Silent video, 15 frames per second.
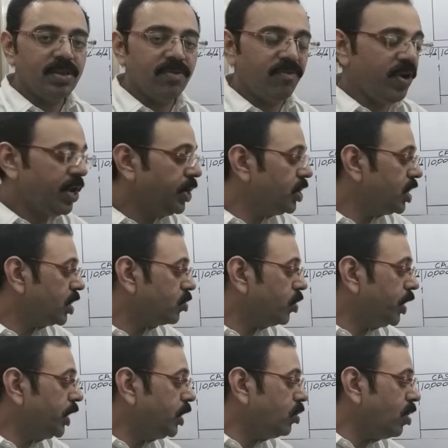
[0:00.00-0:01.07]
When you are
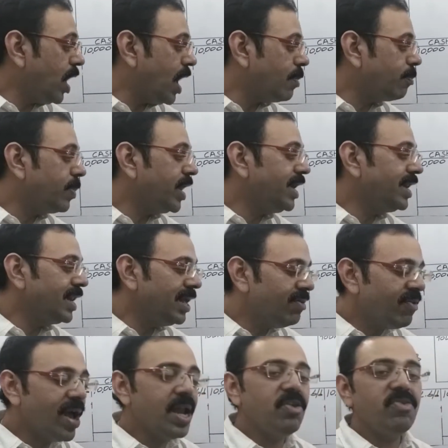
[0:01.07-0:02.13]
going to apply
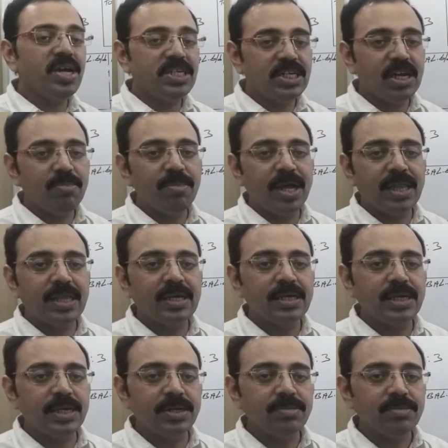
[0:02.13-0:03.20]
revaluation
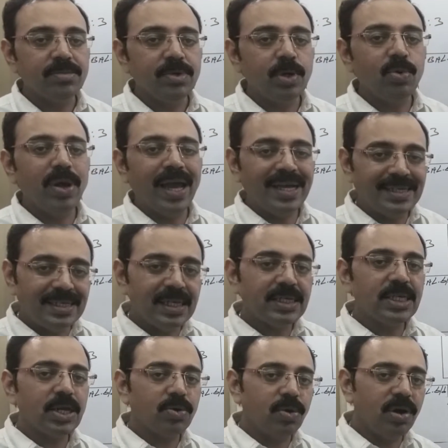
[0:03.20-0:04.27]
method to adjust
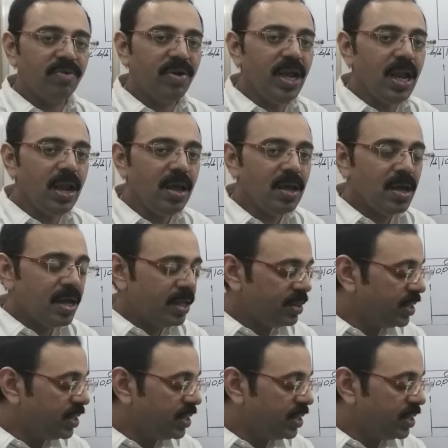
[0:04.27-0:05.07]
the goodwill,